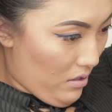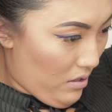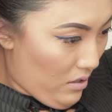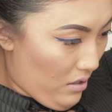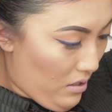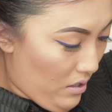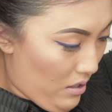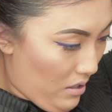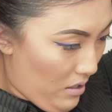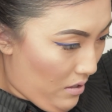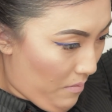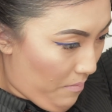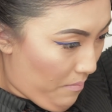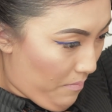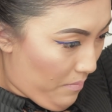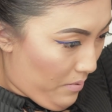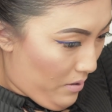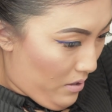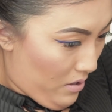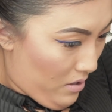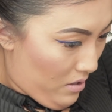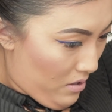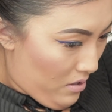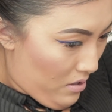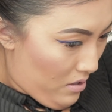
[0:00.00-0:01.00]
clip
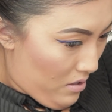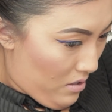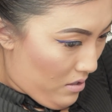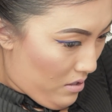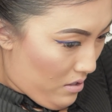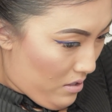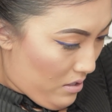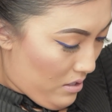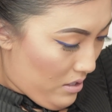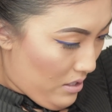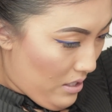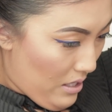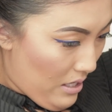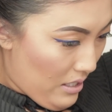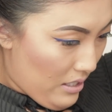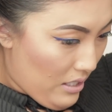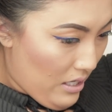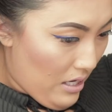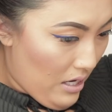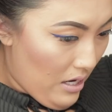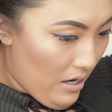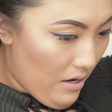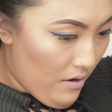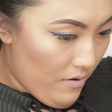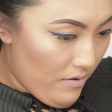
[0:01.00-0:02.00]
that
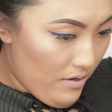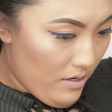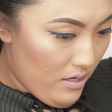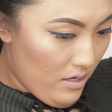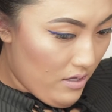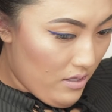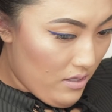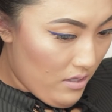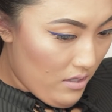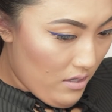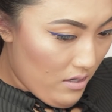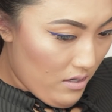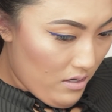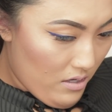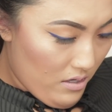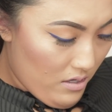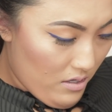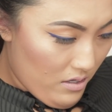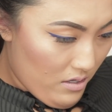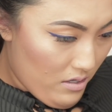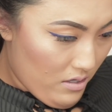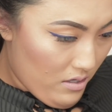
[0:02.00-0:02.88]
hair in there,